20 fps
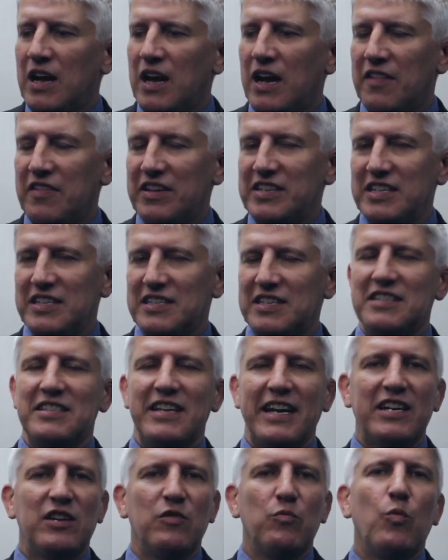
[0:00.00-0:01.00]
Uh, this is the
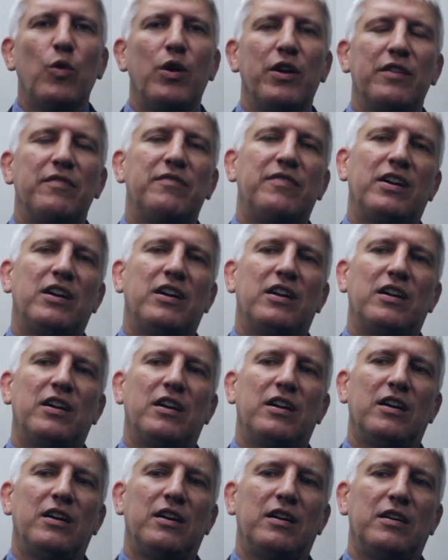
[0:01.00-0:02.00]
second one of
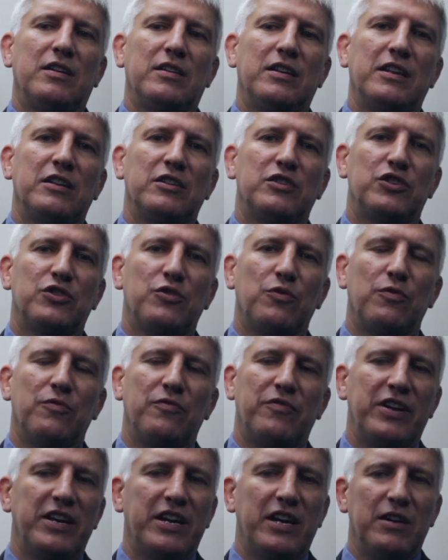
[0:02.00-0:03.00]
our little
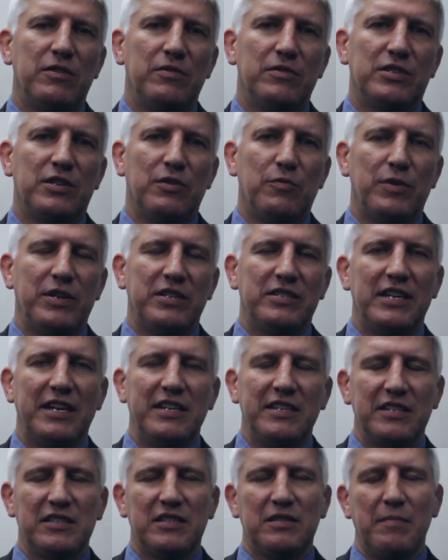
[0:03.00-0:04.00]
short videos that we're
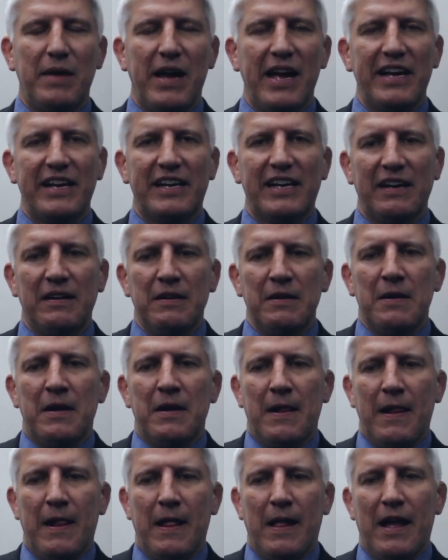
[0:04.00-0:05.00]
intending to make
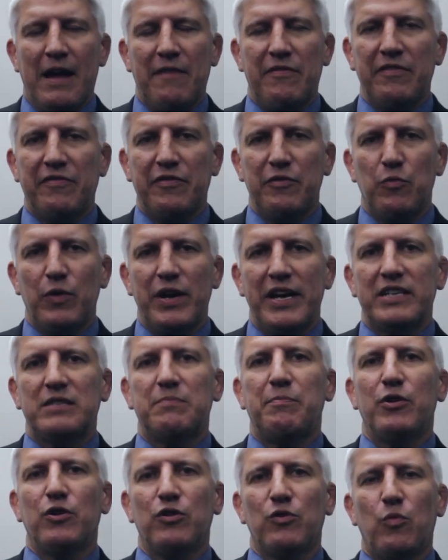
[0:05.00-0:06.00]
uh, every few
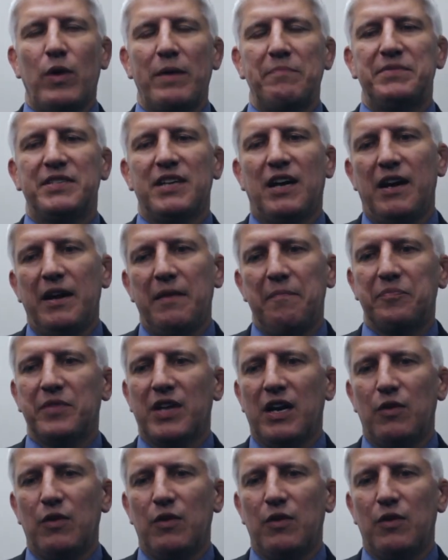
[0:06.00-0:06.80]
weeks, put on the website.